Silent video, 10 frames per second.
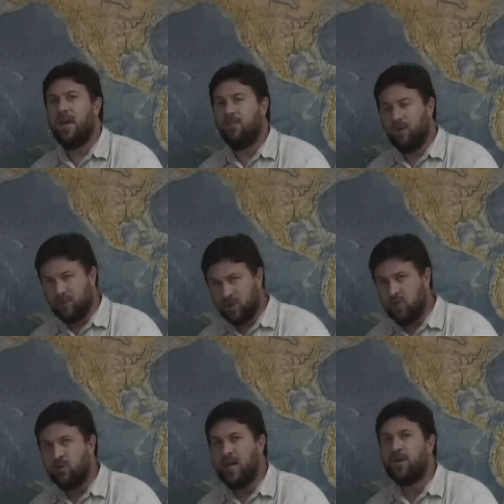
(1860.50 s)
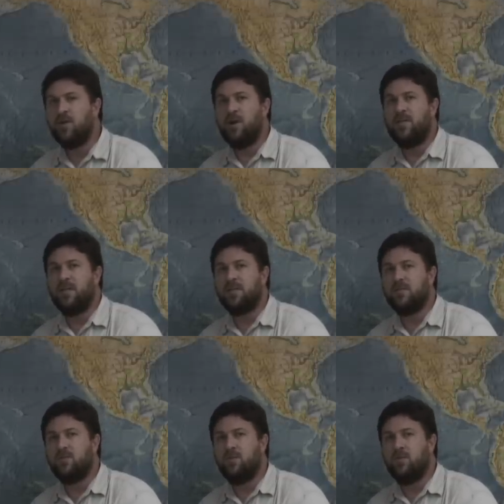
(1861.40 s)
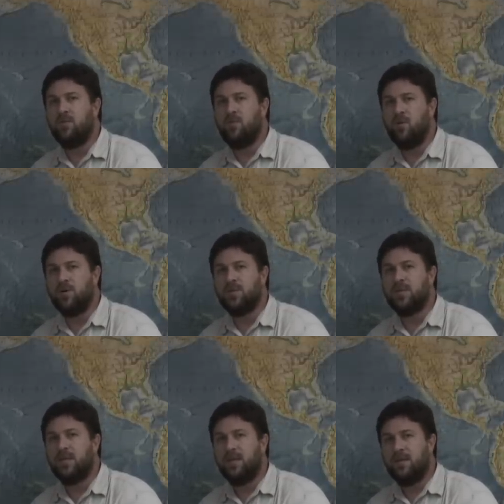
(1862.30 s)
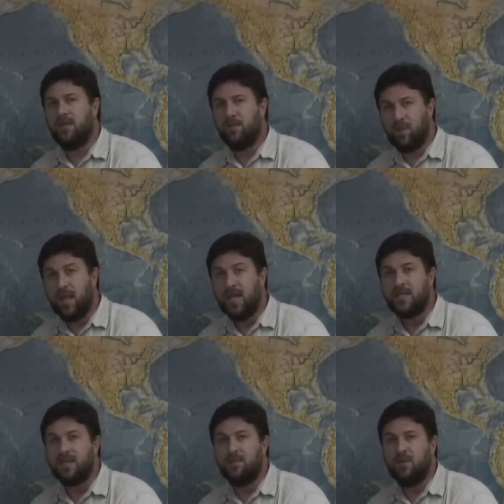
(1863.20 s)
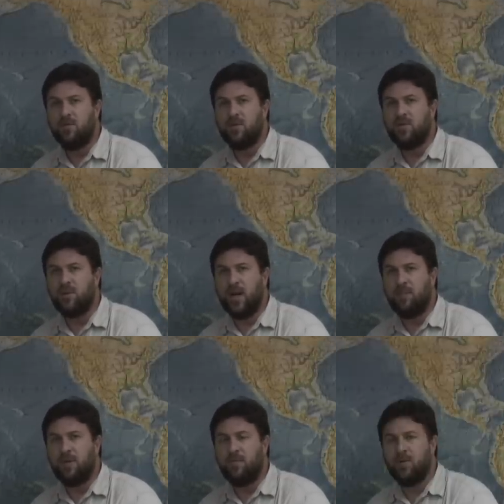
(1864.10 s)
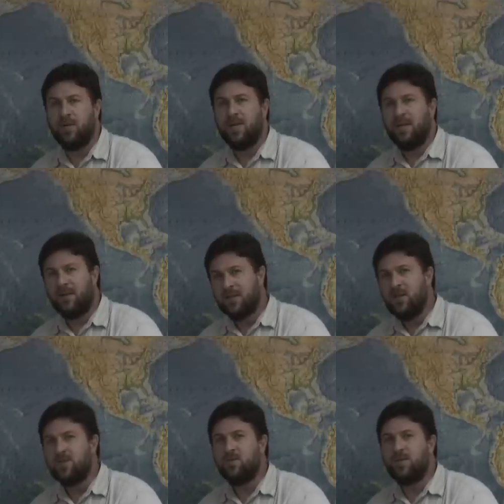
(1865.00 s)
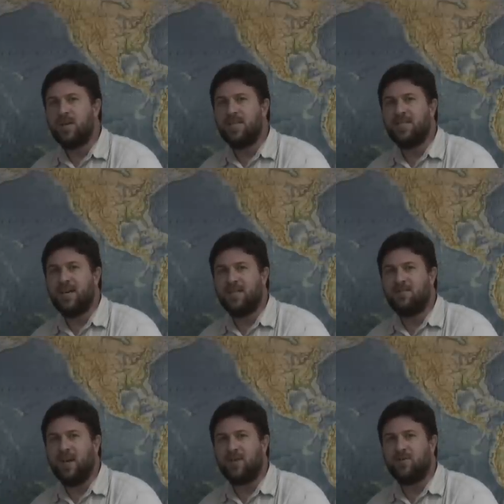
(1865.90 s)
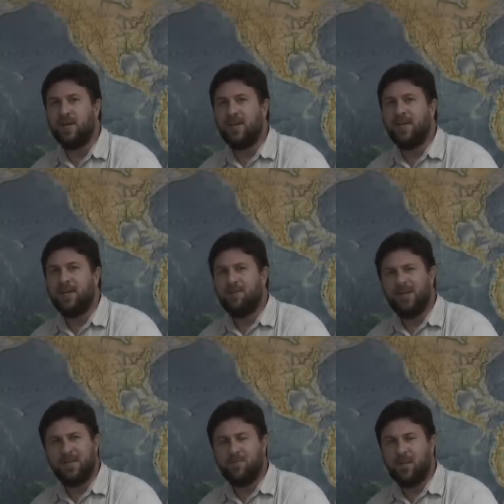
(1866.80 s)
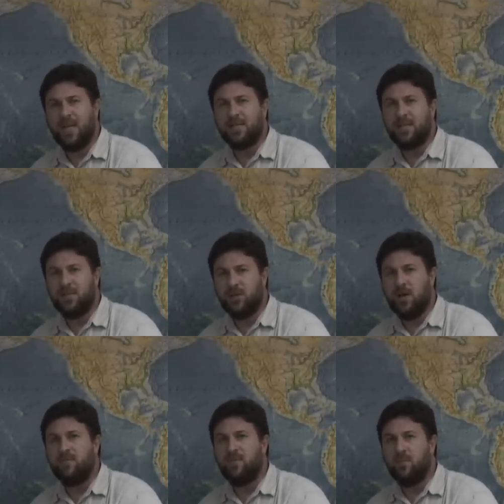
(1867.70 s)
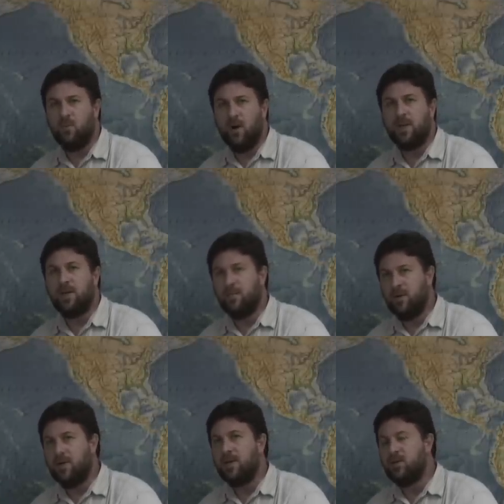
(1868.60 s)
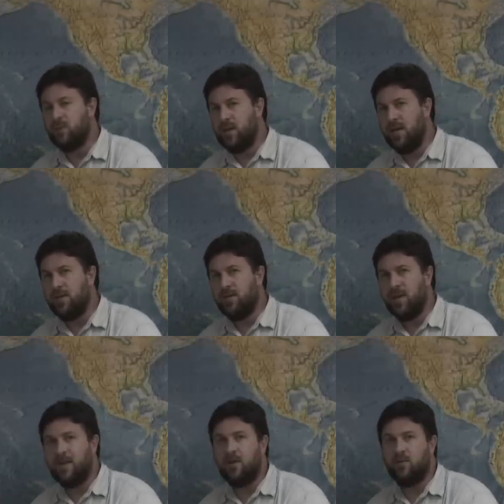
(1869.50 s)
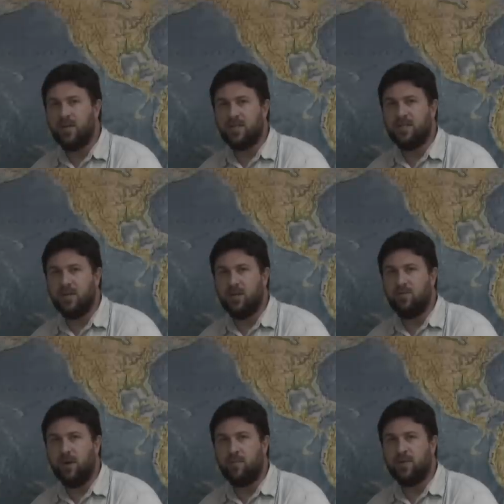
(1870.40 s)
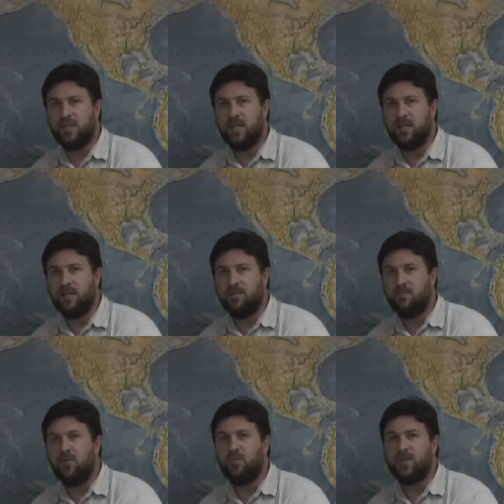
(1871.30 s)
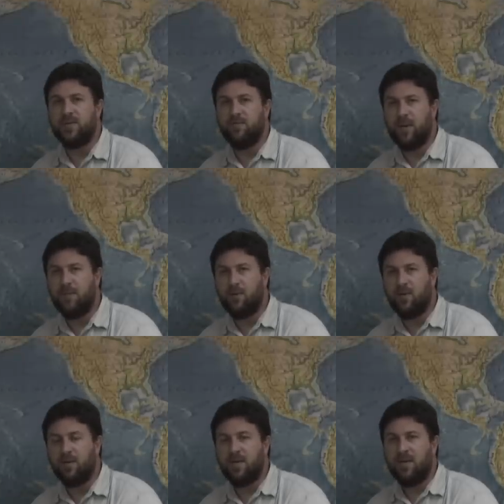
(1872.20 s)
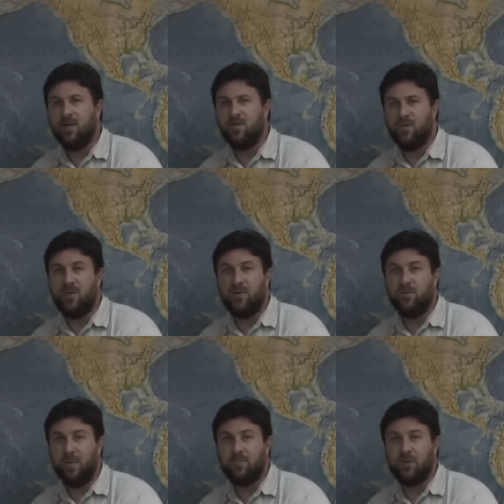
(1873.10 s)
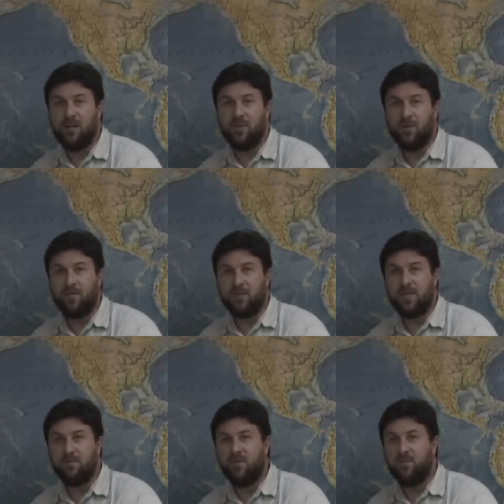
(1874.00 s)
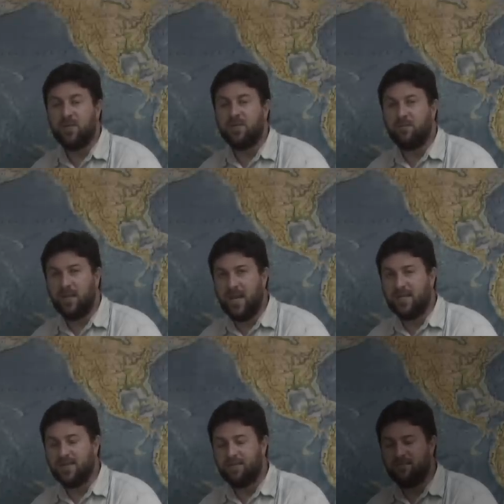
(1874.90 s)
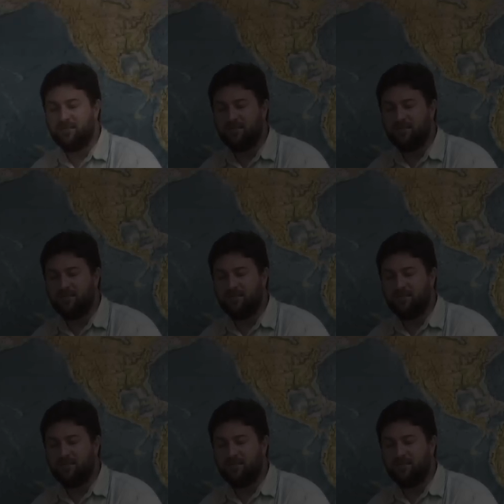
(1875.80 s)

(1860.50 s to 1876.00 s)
And we will show you later on in this course that plants can be used to track people. This also is not satisfactory because plants can jump from one community to another, and they don't necessarily represent movements of people, although they do clearly represent movements of plants.